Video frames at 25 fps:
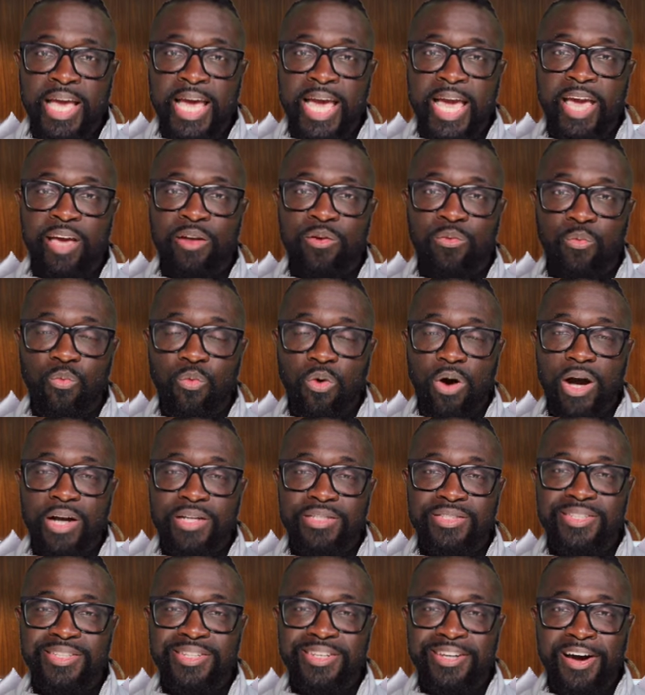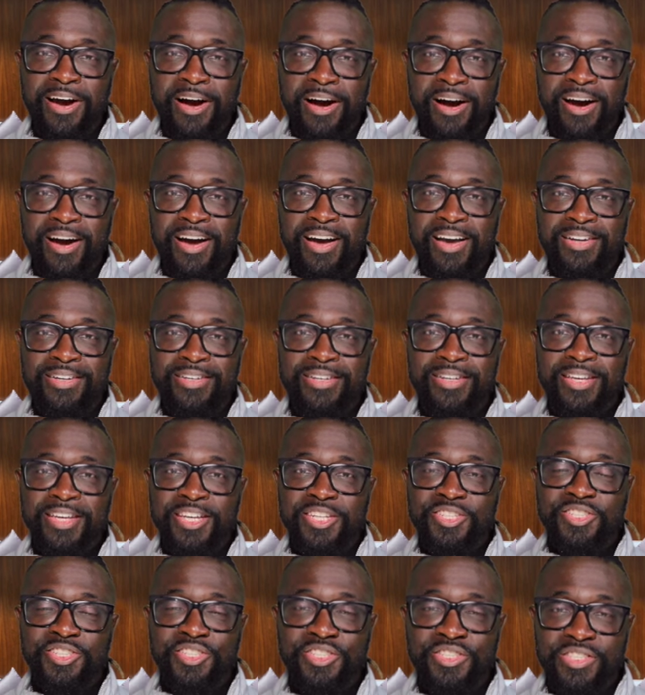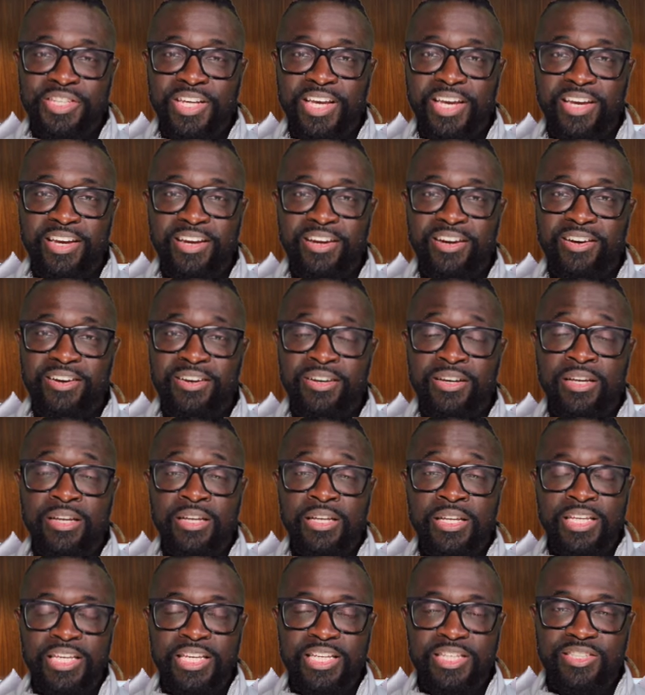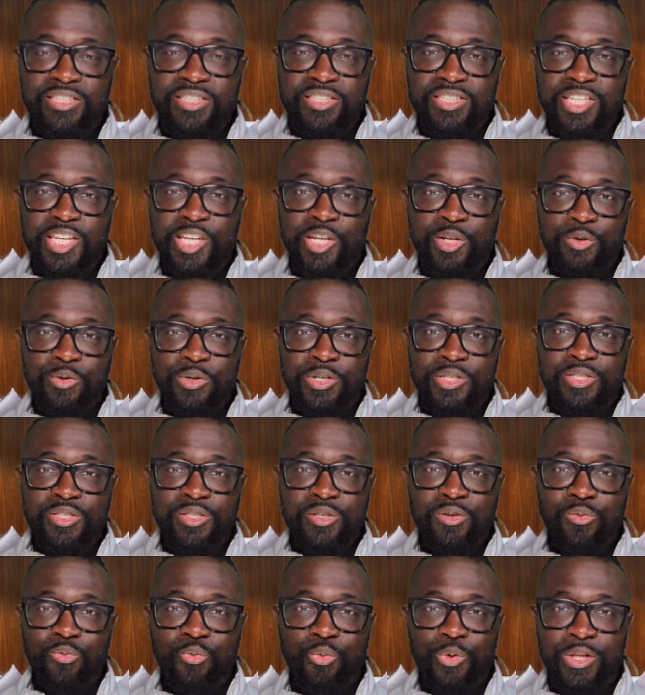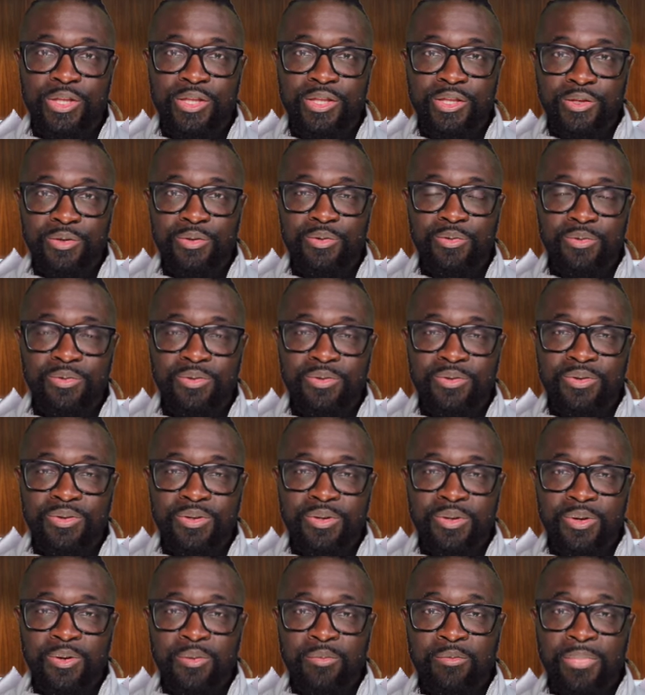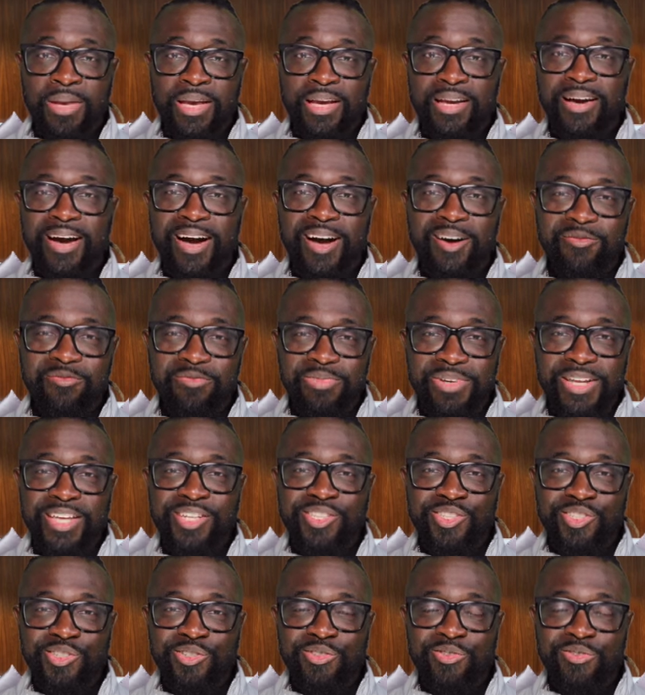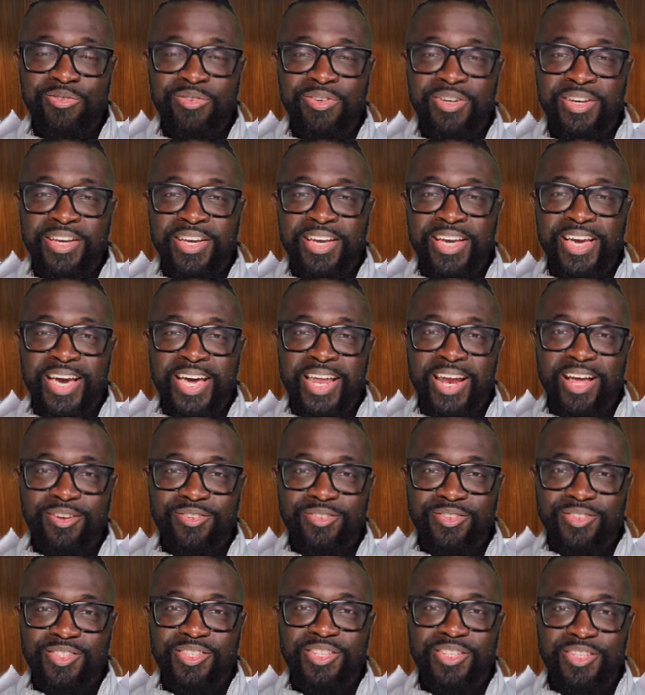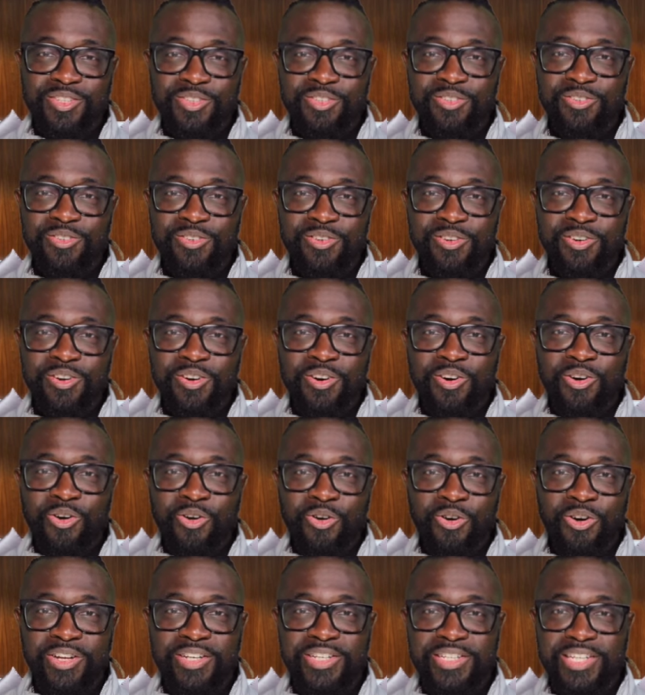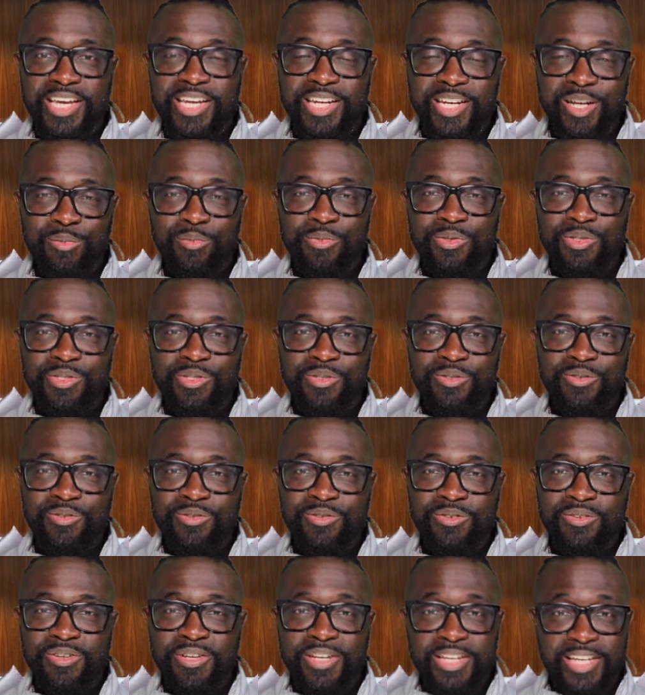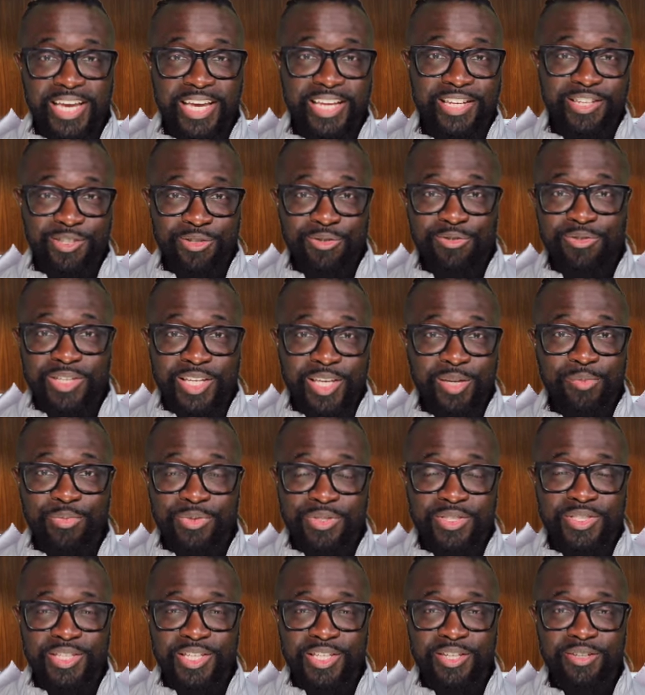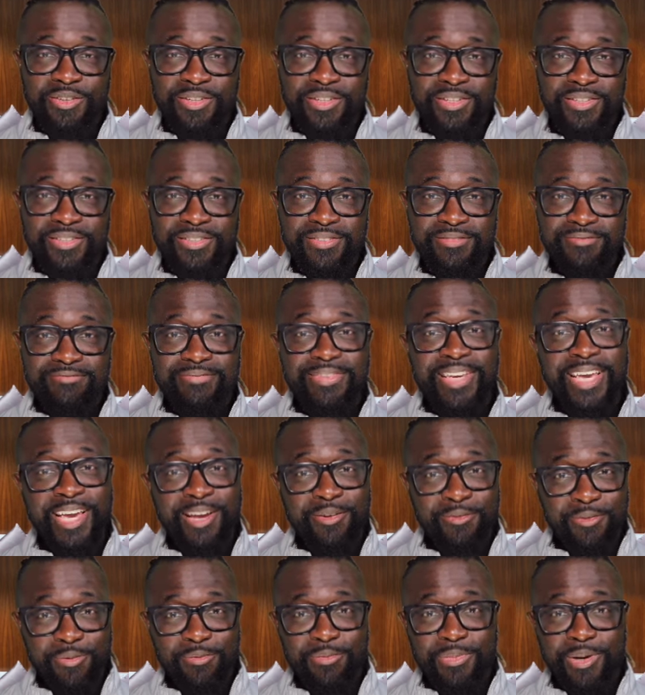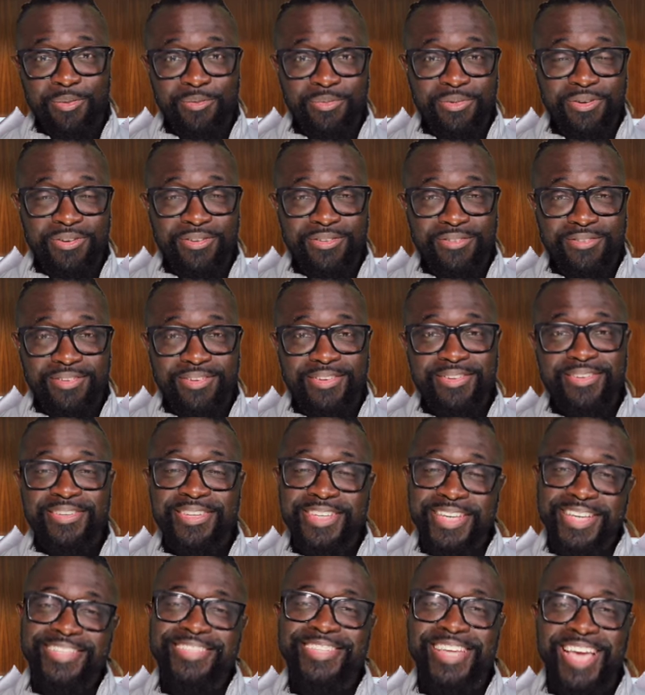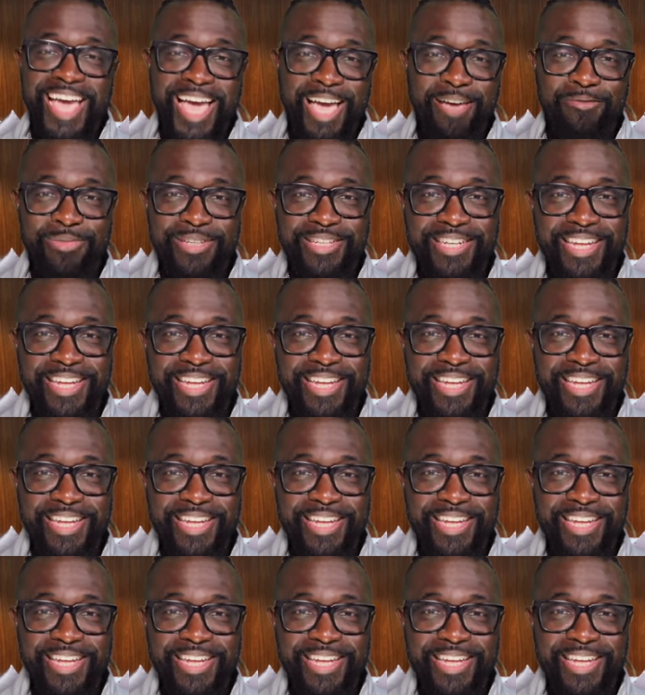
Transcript: and watch God share His secrets with you. May God bless you, and I'll see you on day number 2. Can you keep a secret? And remember, it's a happy